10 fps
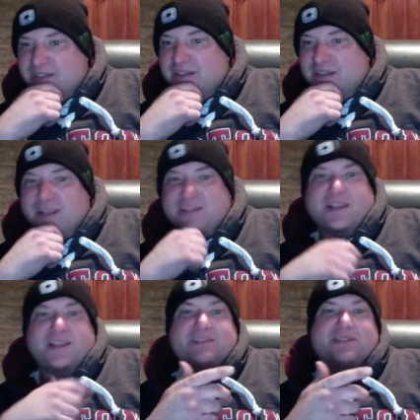I
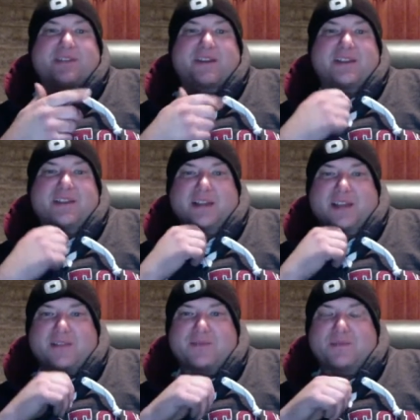still get a kick
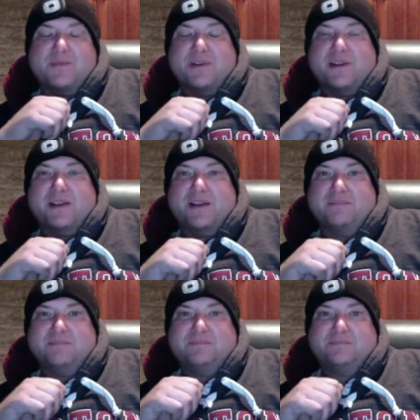out of it when
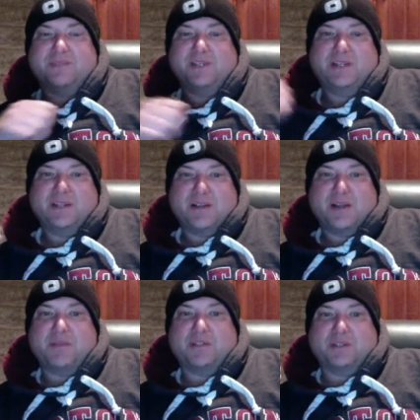
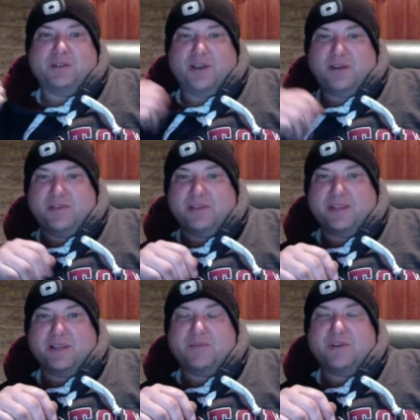about the laundry
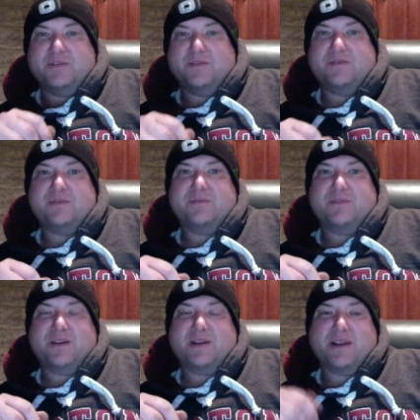thing
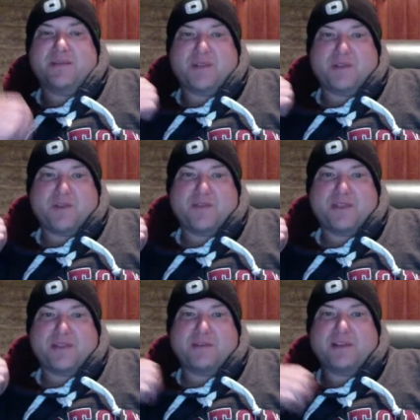when my wife
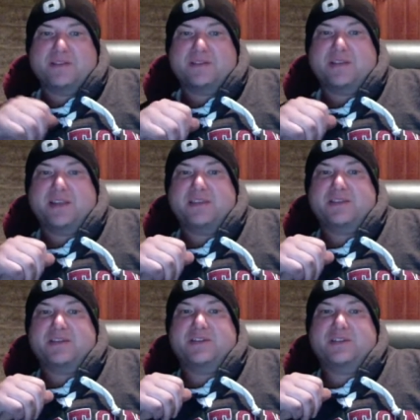came down the stairs
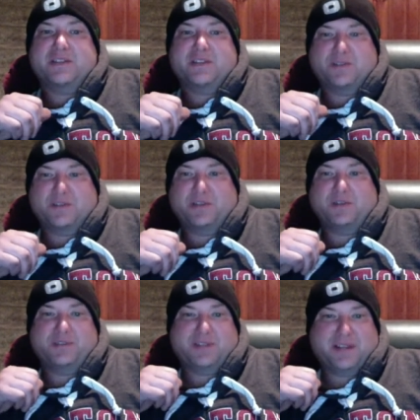and she said those
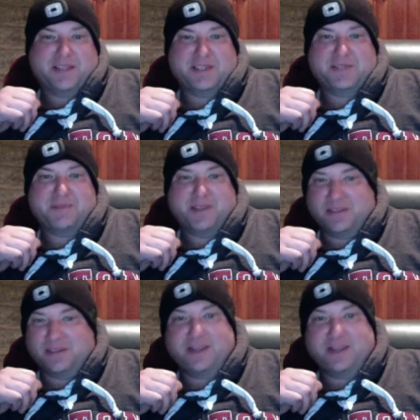clothes are gonna get smelly.